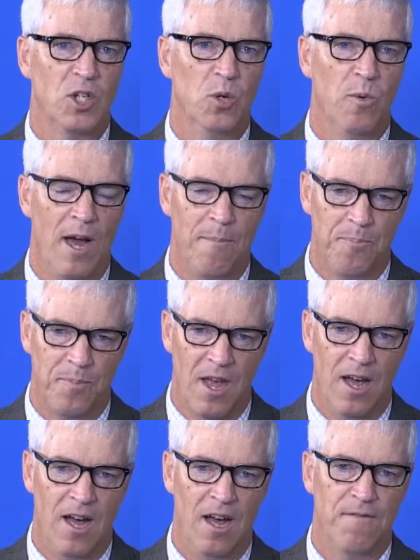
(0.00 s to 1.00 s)
to
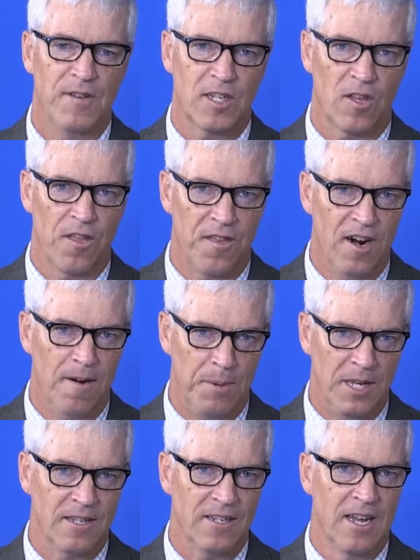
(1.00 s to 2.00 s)
a physical
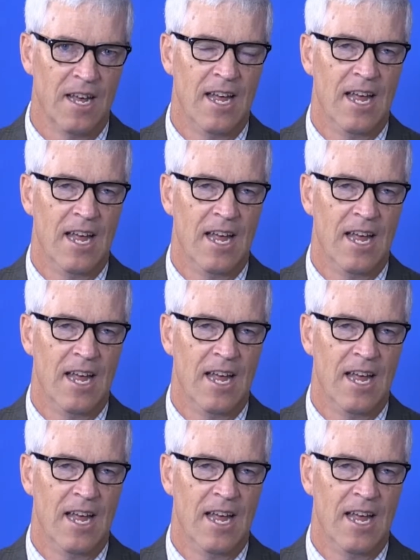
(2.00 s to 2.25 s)
therapist.